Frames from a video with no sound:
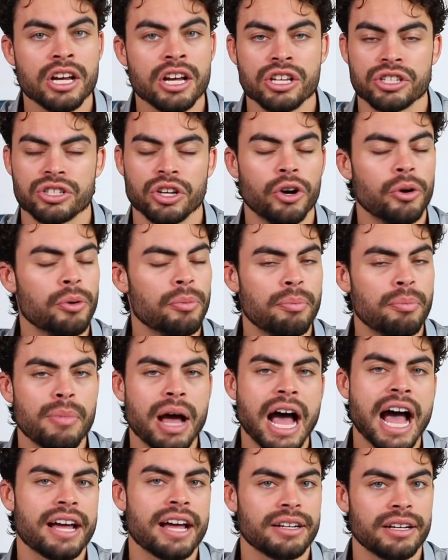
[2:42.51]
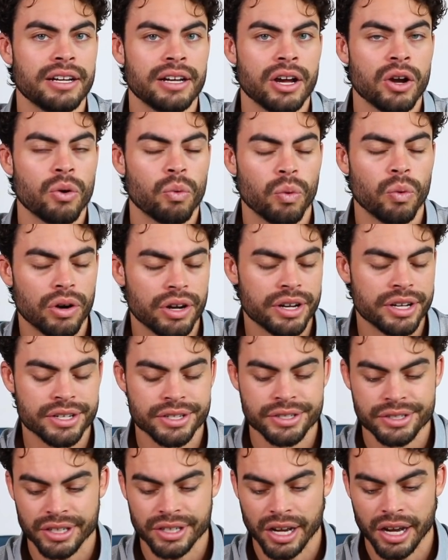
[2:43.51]
So Matt
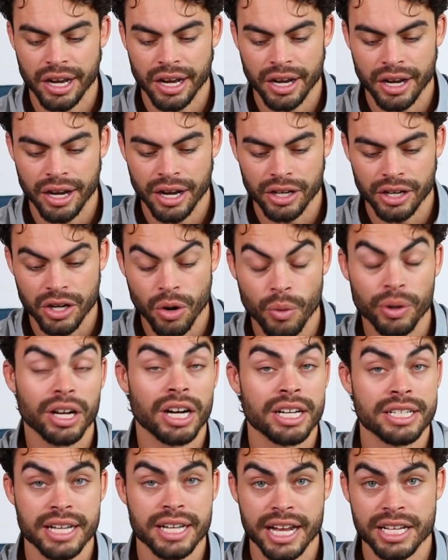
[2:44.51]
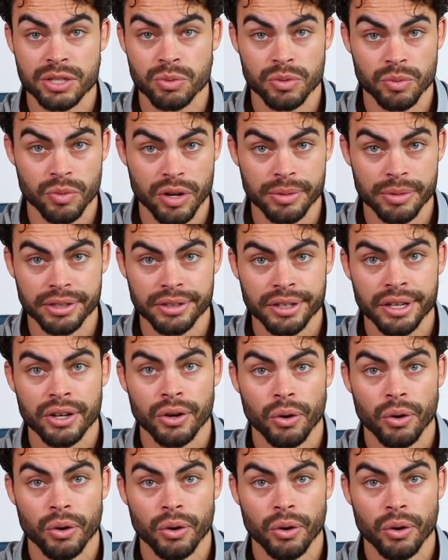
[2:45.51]
was going on dates with women,